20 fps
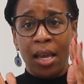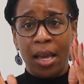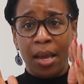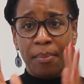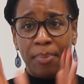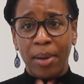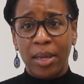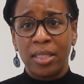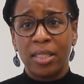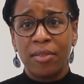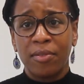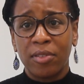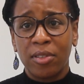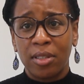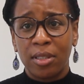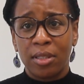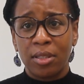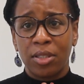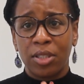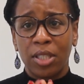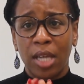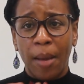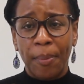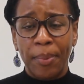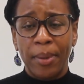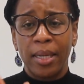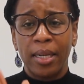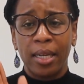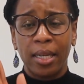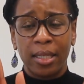impulsive
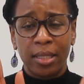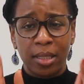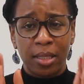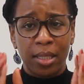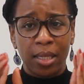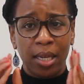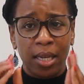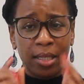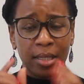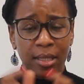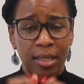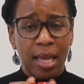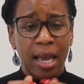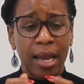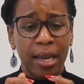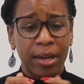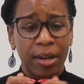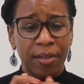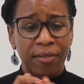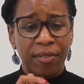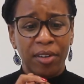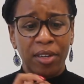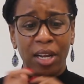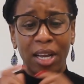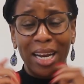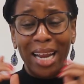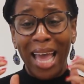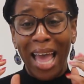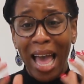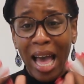shopping is a sign of an
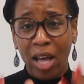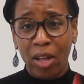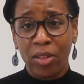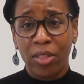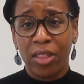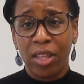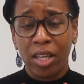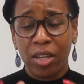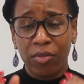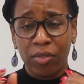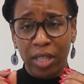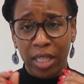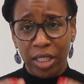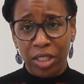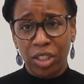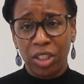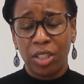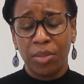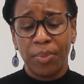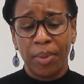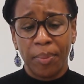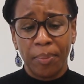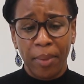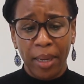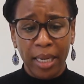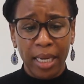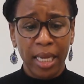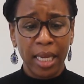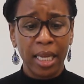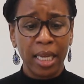unhealthy relationship with
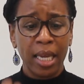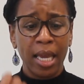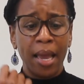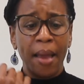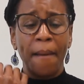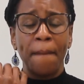money.